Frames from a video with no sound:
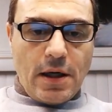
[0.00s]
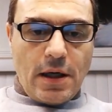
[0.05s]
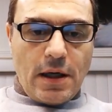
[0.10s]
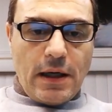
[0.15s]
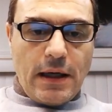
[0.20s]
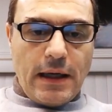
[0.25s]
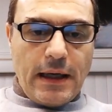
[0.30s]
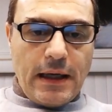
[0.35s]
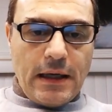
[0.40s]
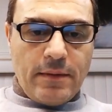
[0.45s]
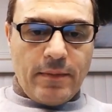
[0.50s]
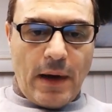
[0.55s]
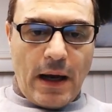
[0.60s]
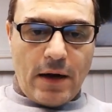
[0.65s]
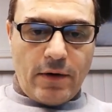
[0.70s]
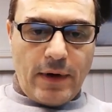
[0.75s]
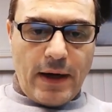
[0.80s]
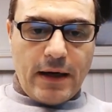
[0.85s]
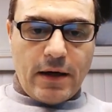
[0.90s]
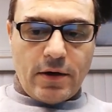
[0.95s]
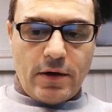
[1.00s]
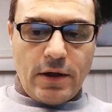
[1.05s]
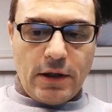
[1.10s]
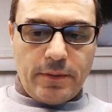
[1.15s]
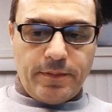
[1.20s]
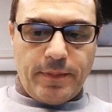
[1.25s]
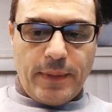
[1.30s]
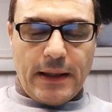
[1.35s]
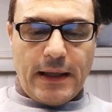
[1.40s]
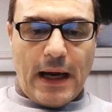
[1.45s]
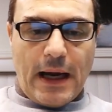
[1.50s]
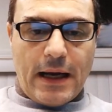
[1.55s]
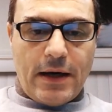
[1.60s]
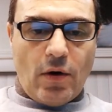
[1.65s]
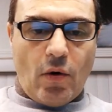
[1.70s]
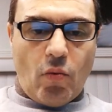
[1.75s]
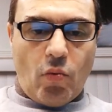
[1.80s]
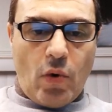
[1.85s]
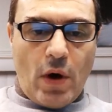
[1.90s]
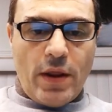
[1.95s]
in my record, but I
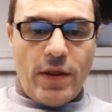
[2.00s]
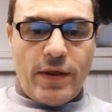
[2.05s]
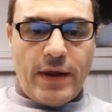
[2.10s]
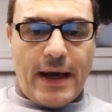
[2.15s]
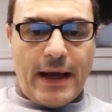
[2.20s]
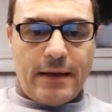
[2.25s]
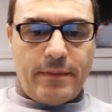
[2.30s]
don't want that